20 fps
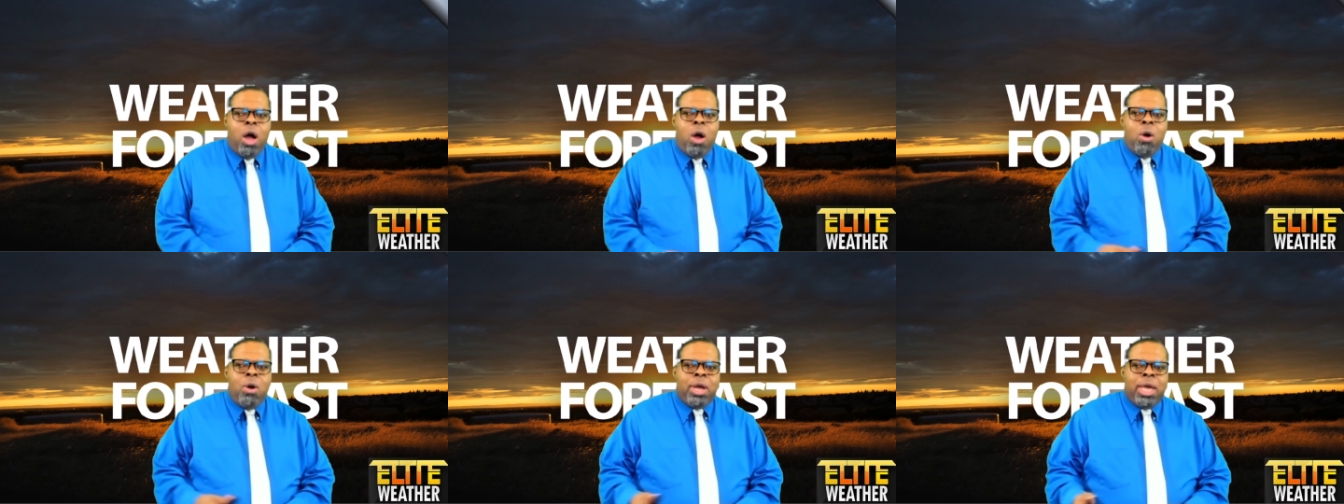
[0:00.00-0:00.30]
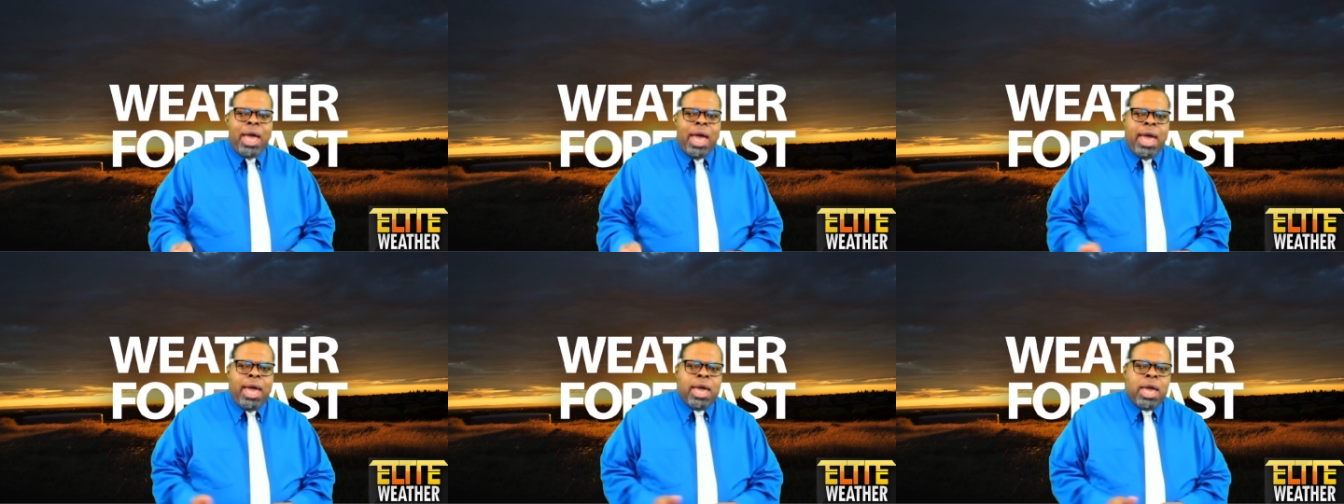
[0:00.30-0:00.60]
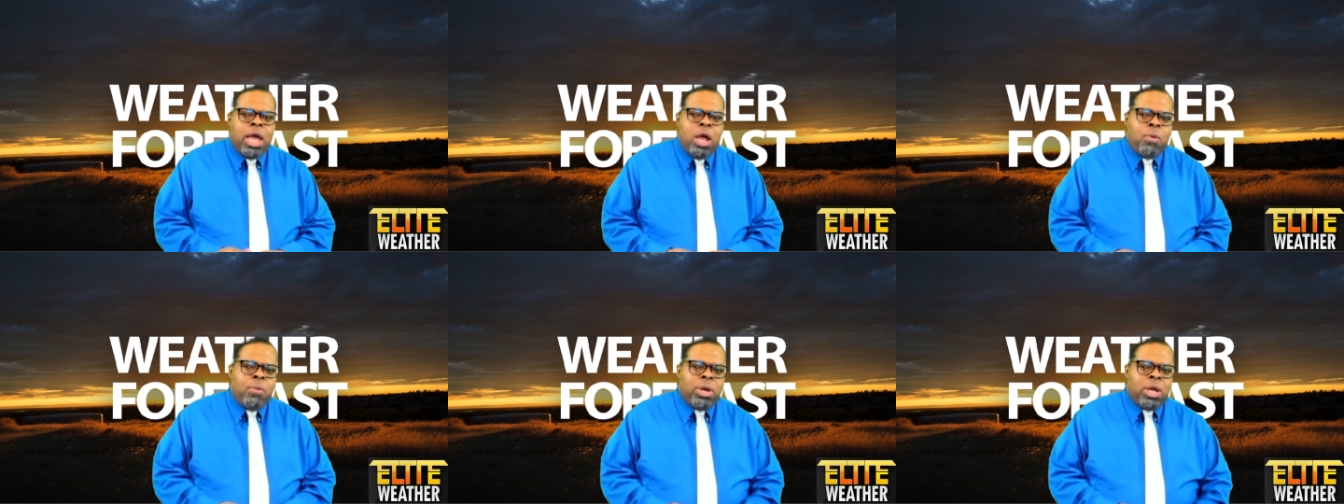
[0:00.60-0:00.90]
Okay,
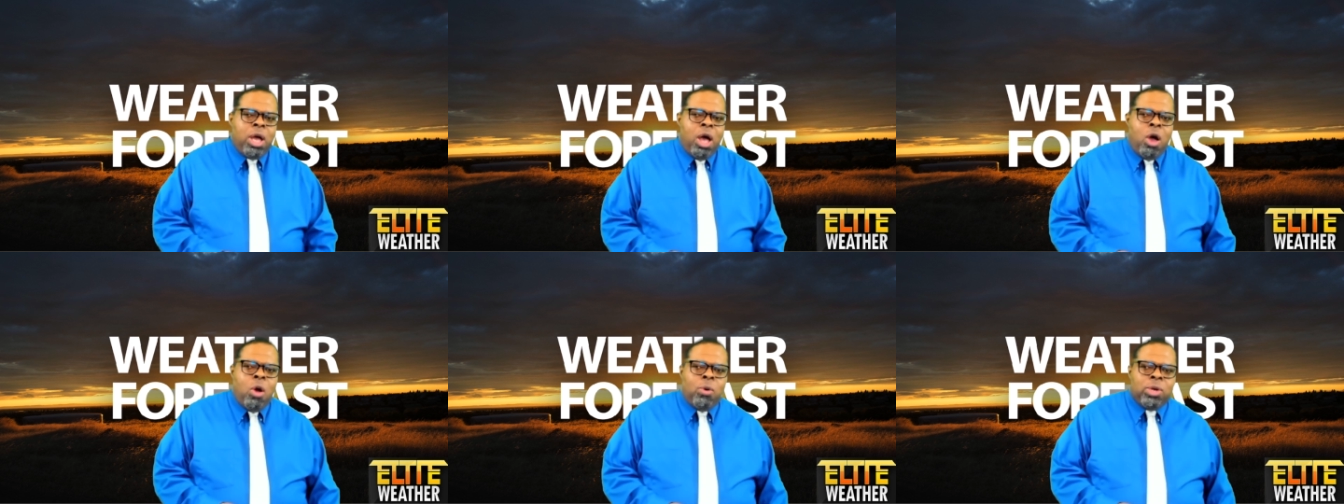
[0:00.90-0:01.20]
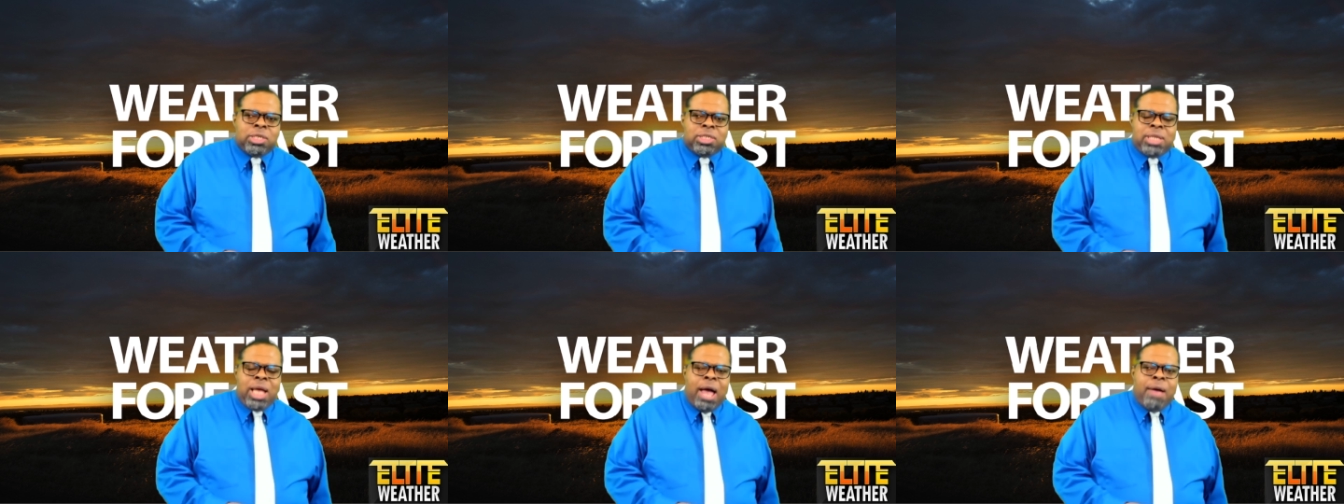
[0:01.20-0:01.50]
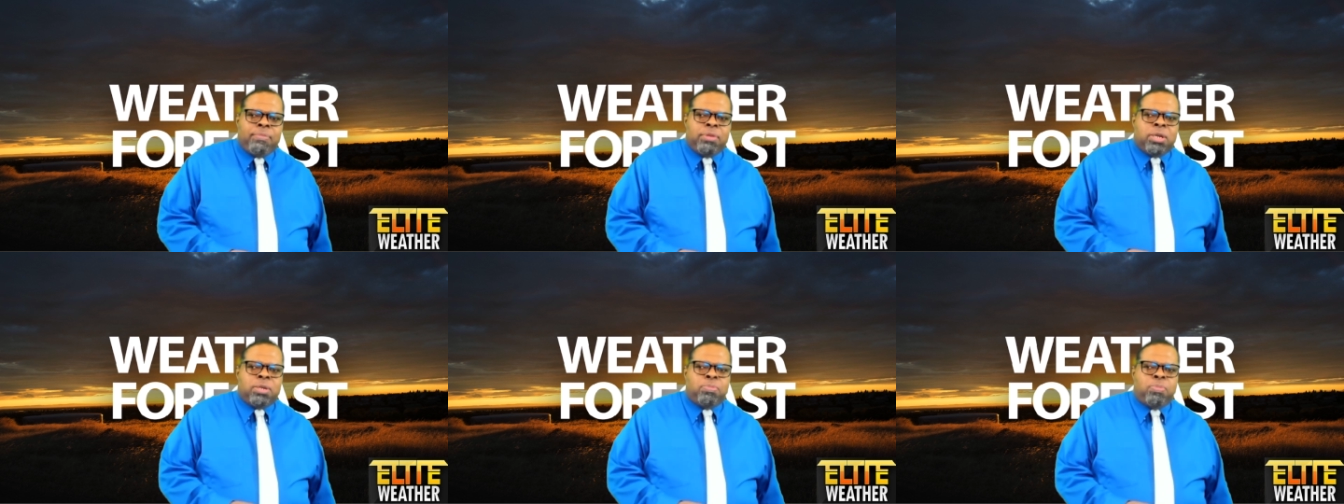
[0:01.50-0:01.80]
here we go. It's
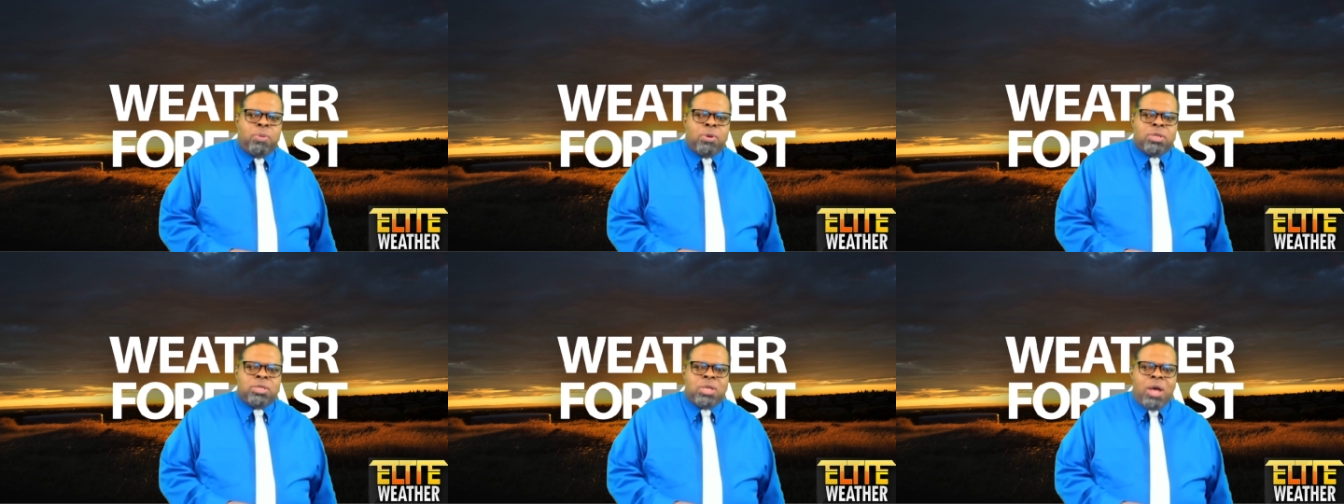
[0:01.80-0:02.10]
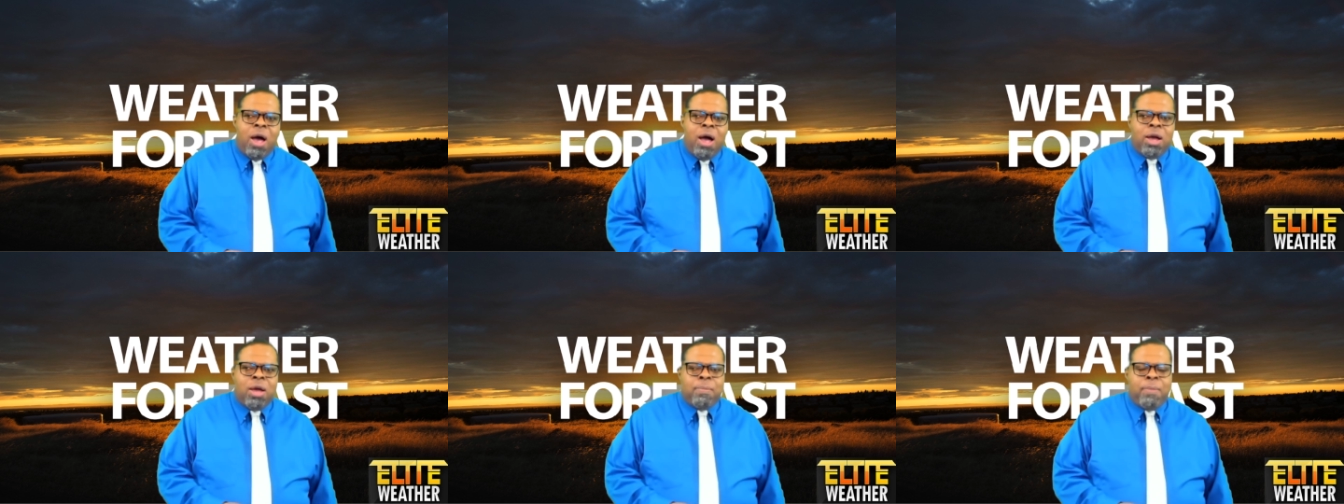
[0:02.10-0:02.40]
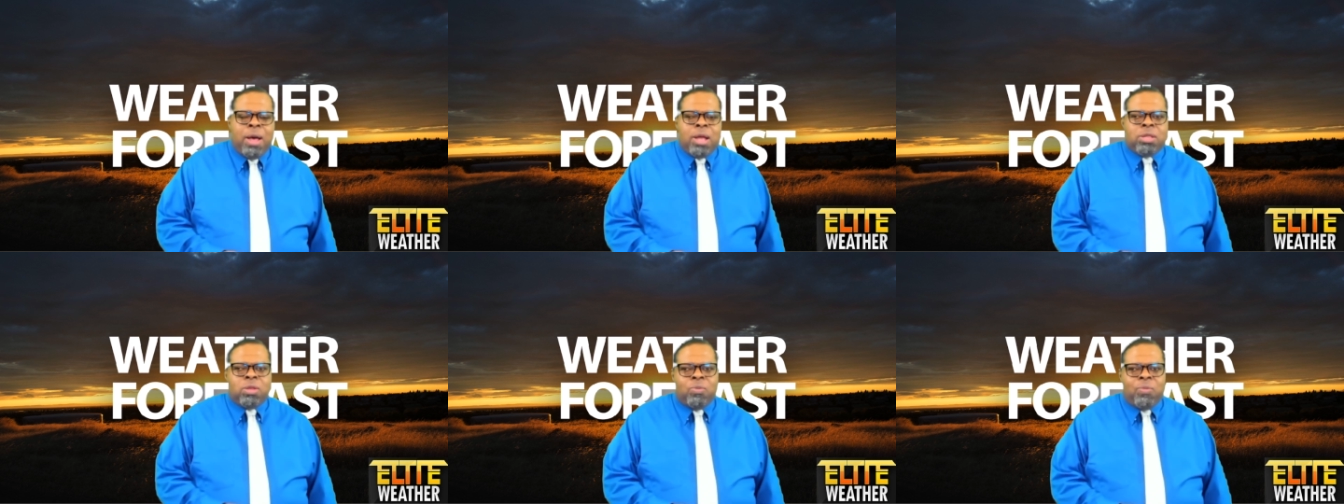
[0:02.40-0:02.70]
time to talk
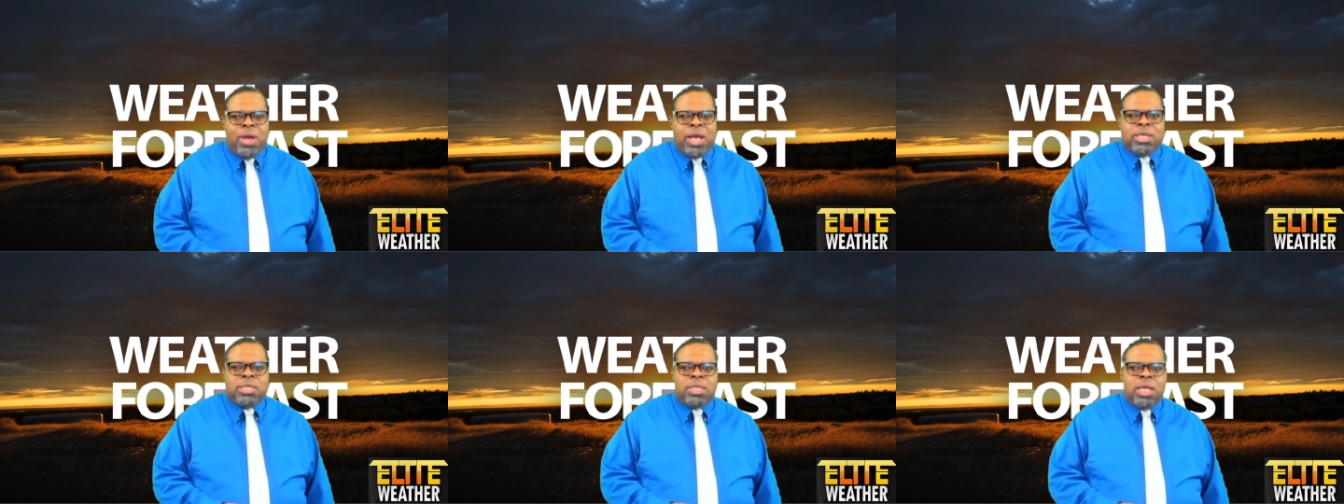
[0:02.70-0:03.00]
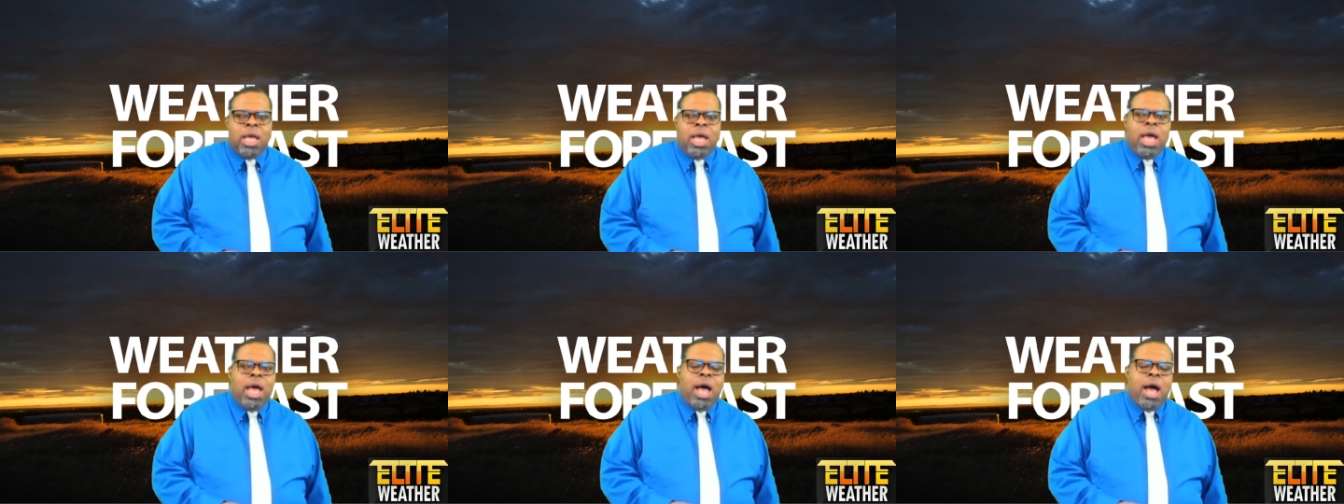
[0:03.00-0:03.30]
about the rest